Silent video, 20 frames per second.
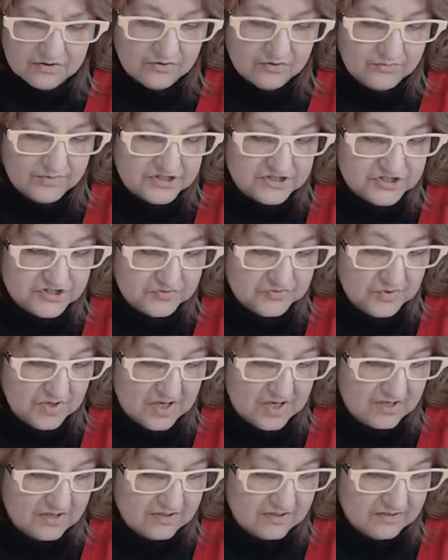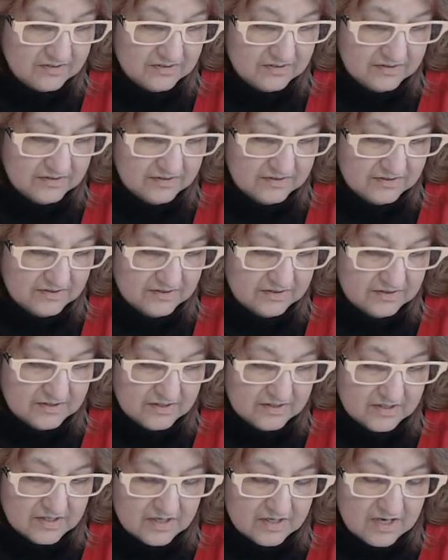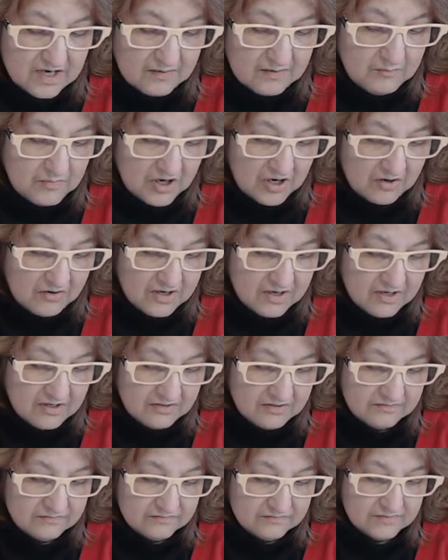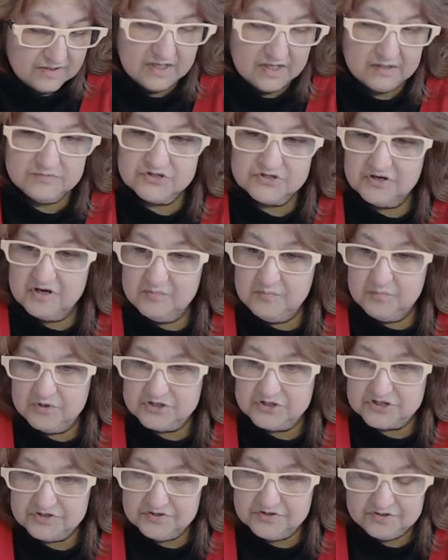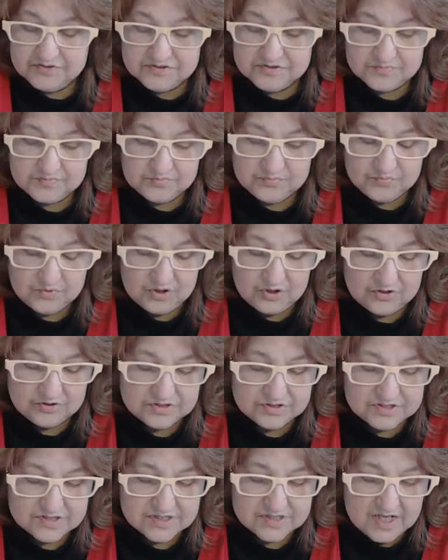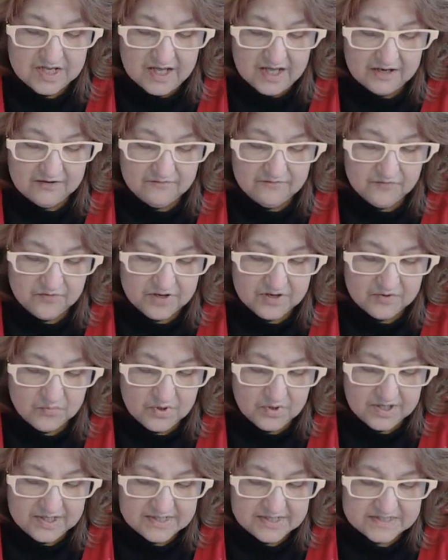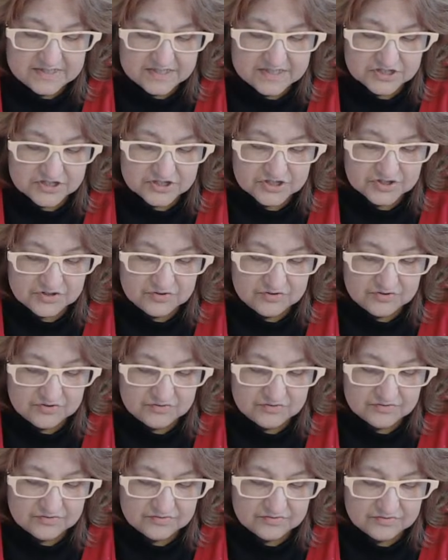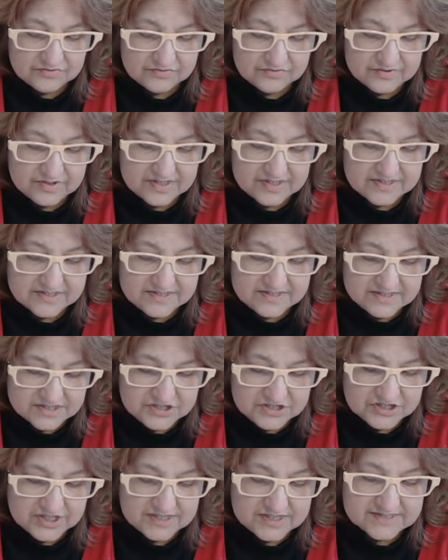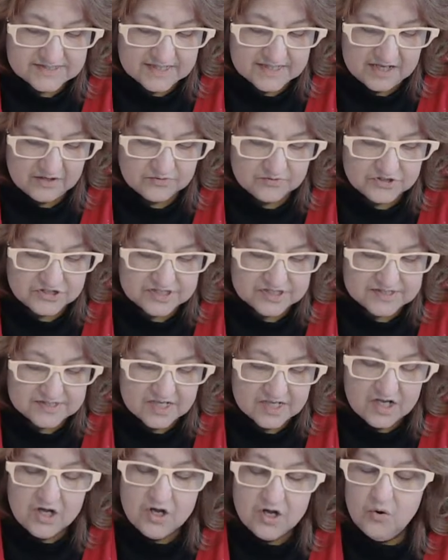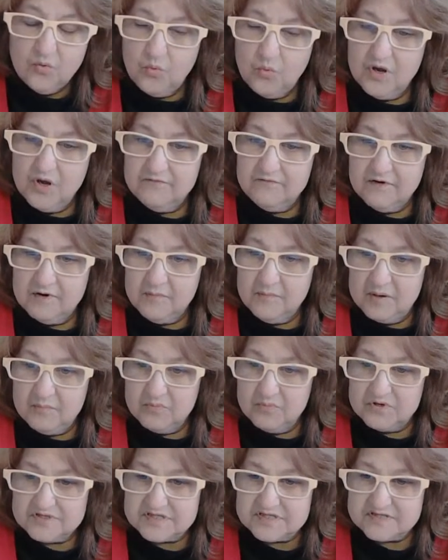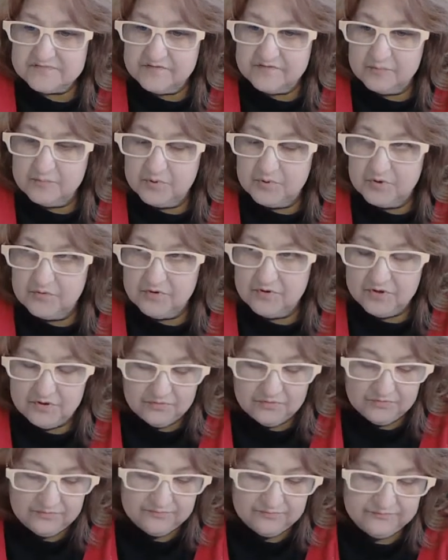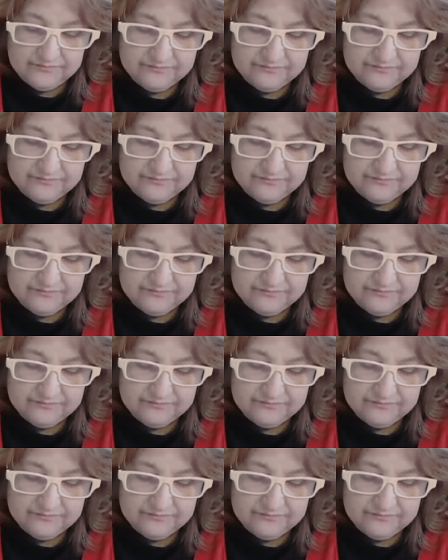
Quichua, Aymara, I'm sure I butchered those words, and 41 additional indigenous languages. One of our members is from Peru.